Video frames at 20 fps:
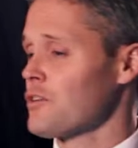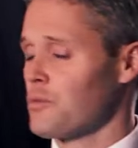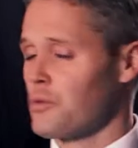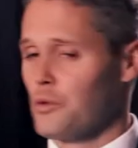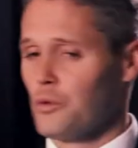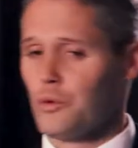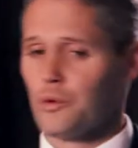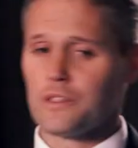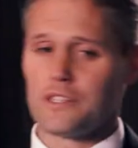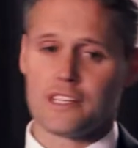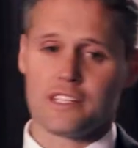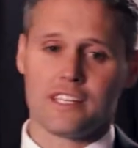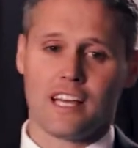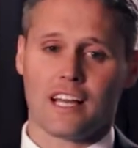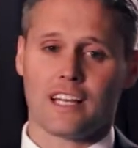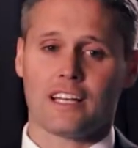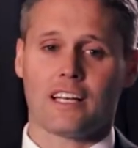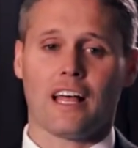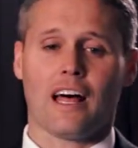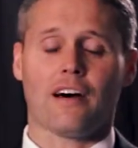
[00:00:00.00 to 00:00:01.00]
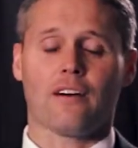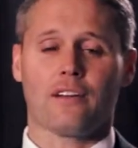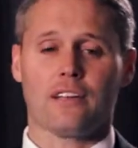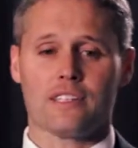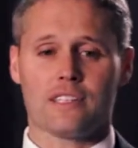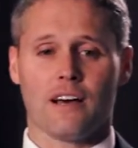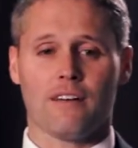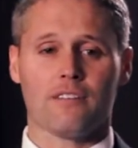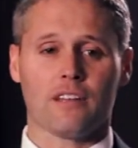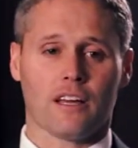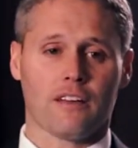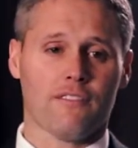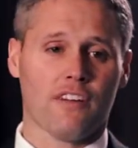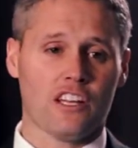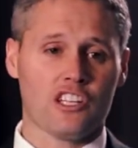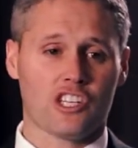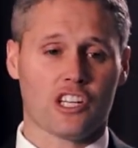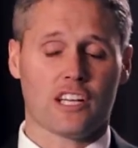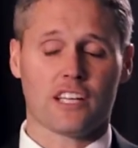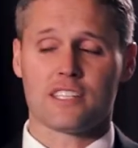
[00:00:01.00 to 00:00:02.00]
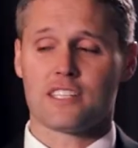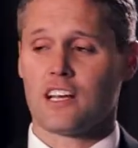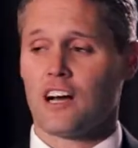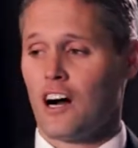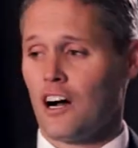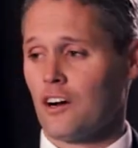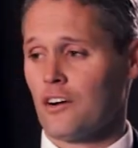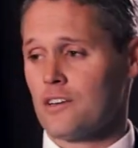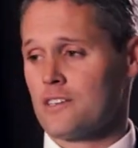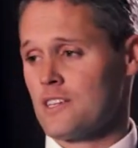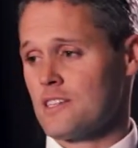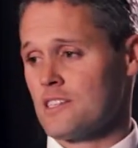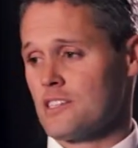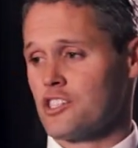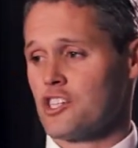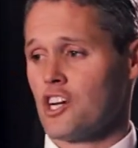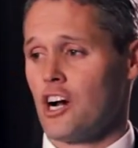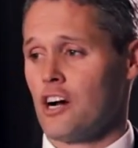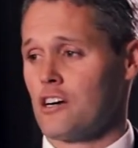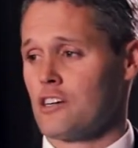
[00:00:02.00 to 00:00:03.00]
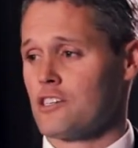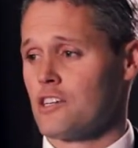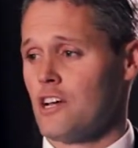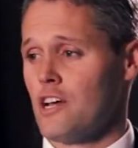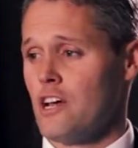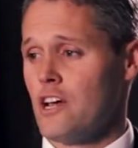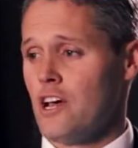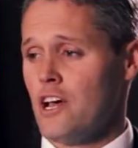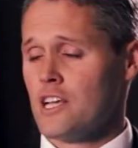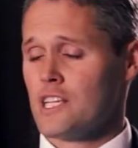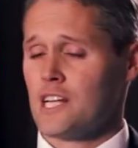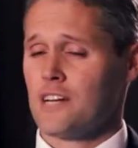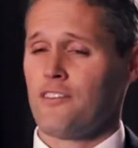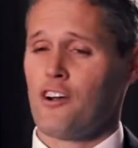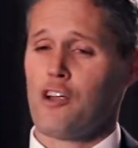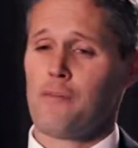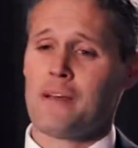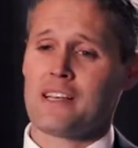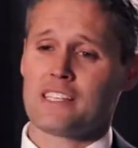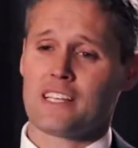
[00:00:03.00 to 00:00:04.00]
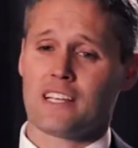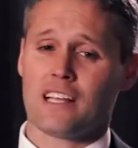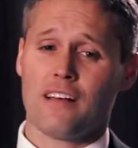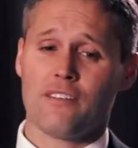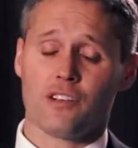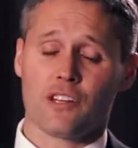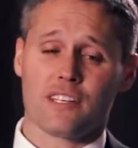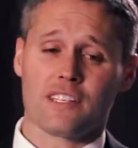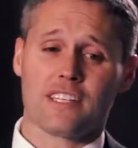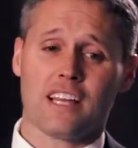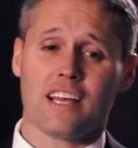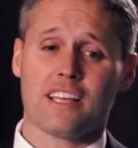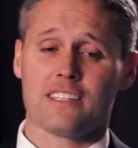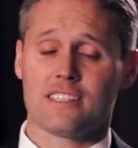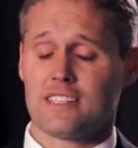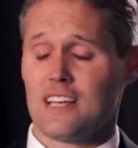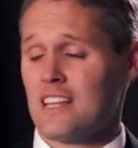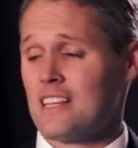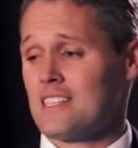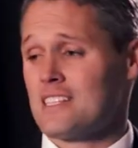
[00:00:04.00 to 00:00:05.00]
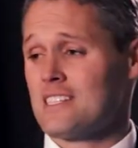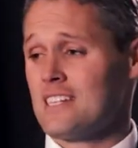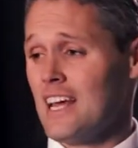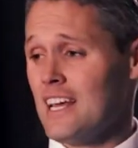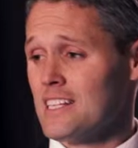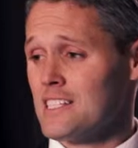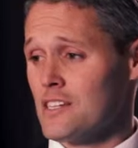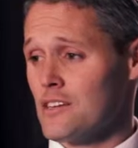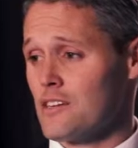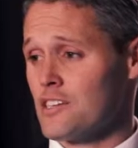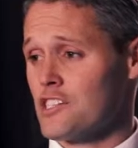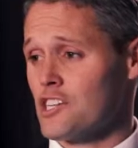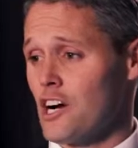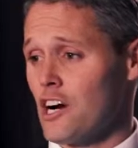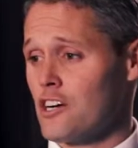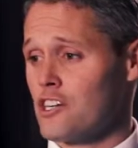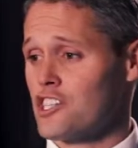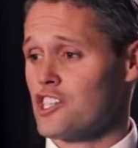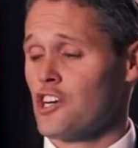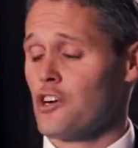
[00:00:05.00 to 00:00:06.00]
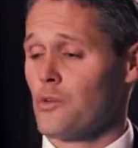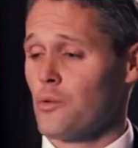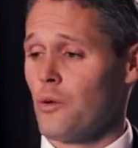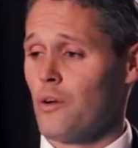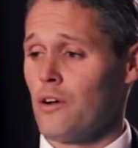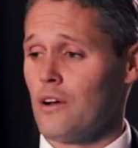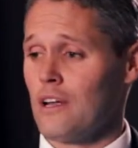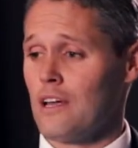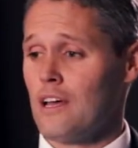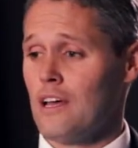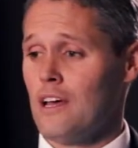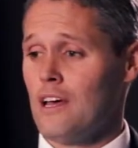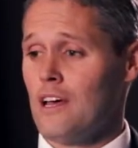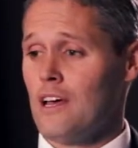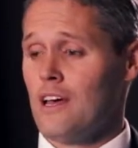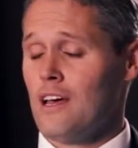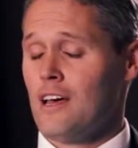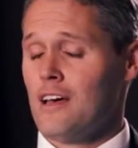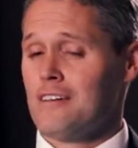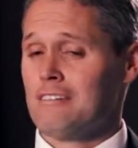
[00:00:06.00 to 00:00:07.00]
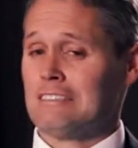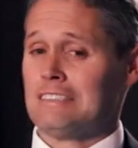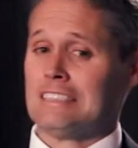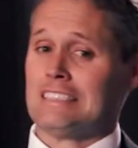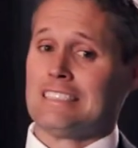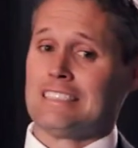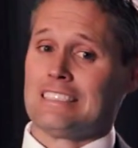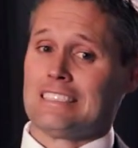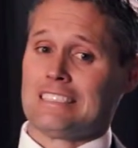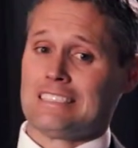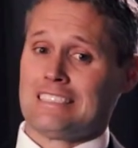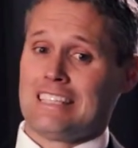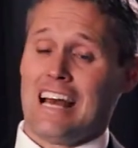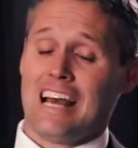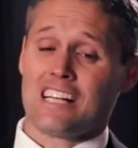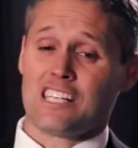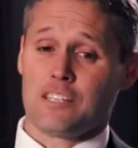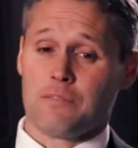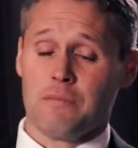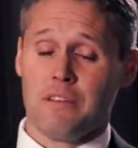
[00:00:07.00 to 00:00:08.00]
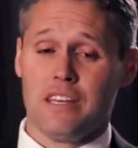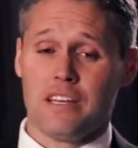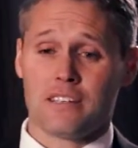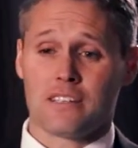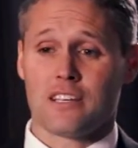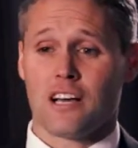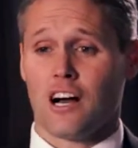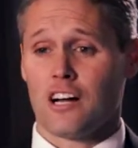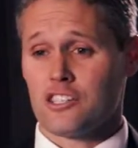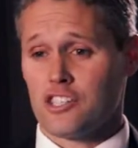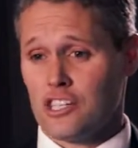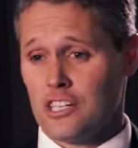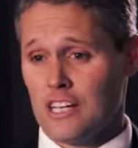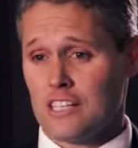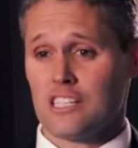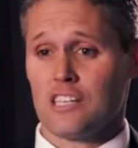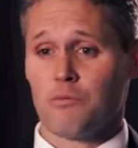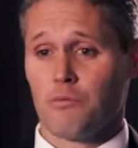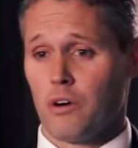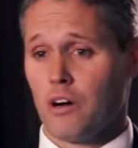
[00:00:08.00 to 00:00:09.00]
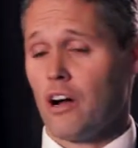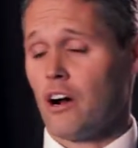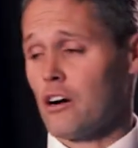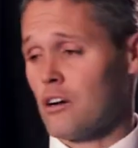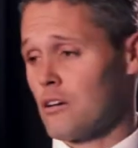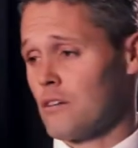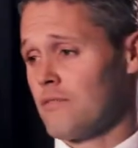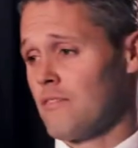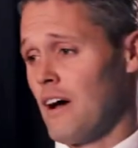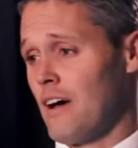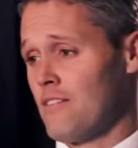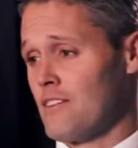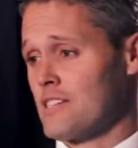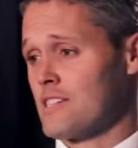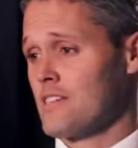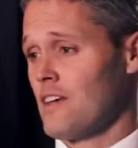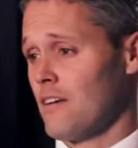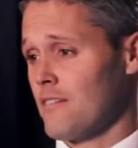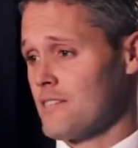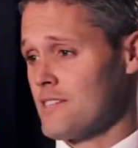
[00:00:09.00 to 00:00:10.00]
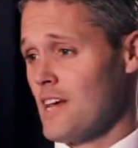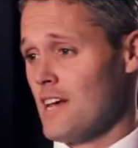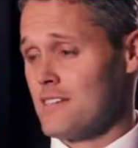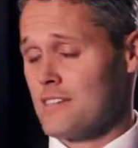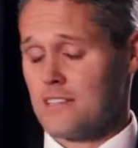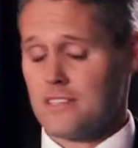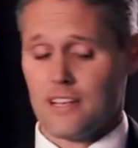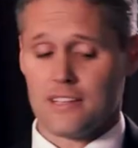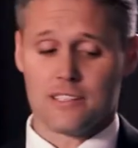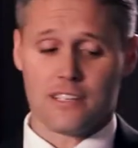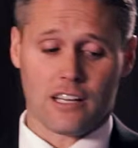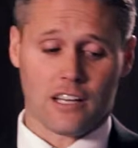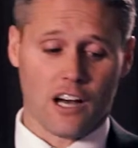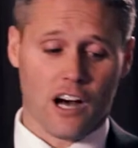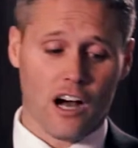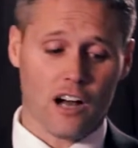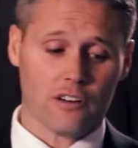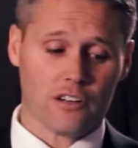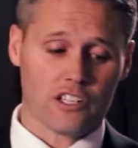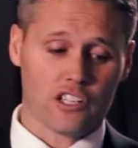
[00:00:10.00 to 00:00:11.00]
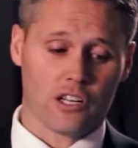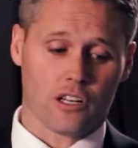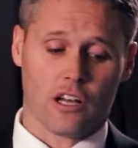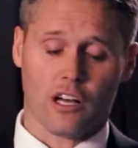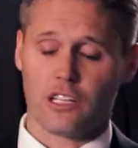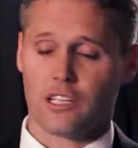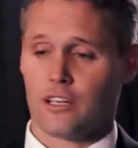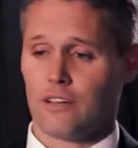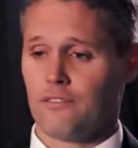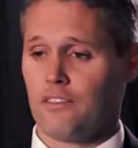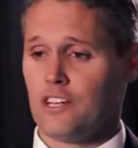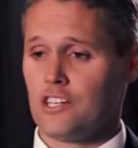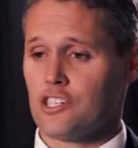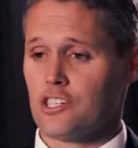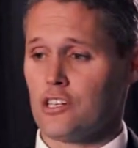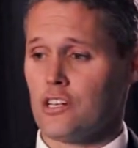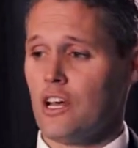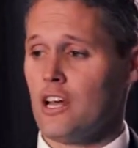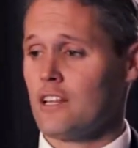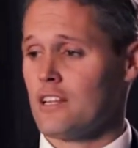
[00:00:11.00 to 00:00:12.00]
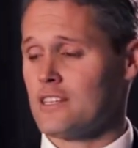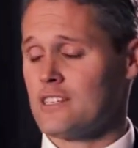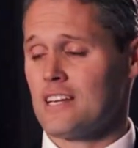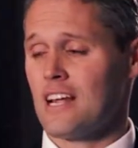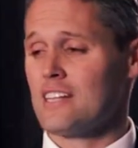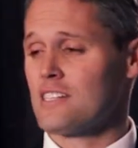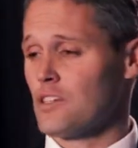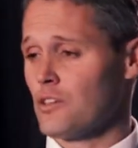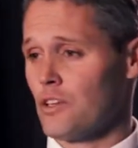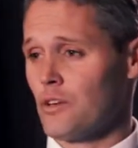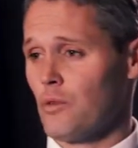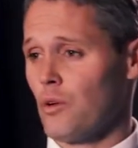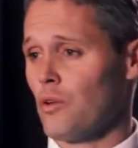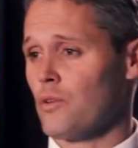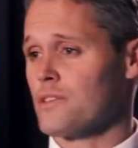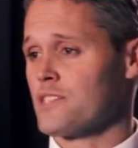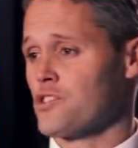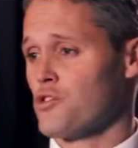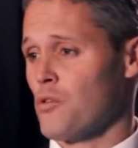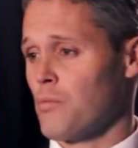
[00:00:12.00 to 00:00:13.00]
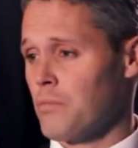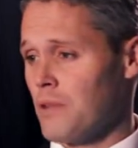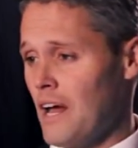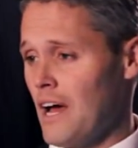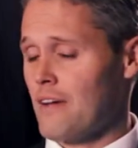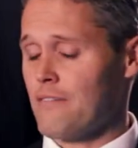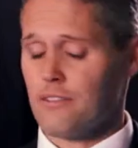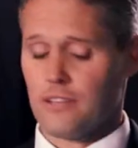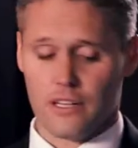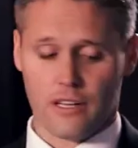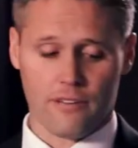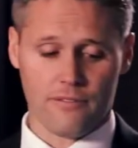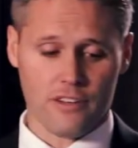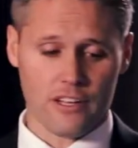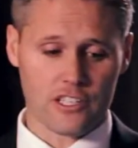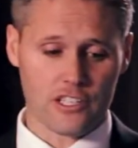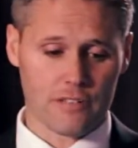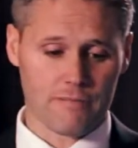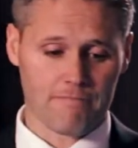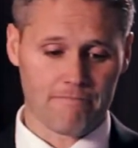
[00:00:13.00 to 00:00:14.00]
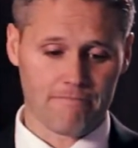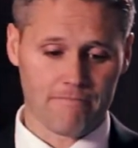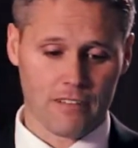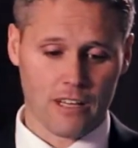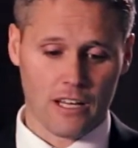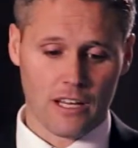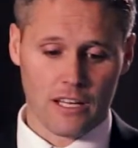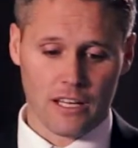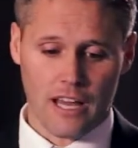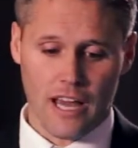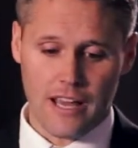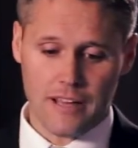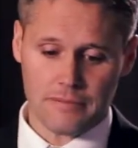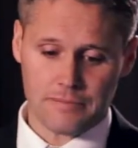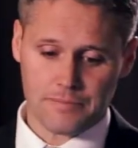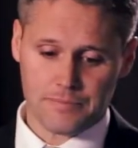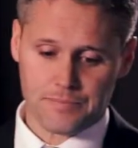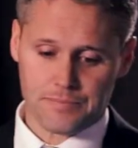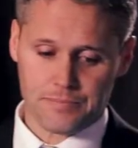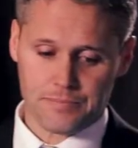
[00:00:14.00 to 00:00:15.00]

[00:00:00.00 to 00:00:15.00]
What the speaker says: the rules and technicalities of the convention because Congress is in charge. So at a very basic level, to say the states are in charge, don't worry, that to me is contradicting what Article 5 itself says. It says the Congress shall call the convention. The state's only role is to apply for the convention. Okay?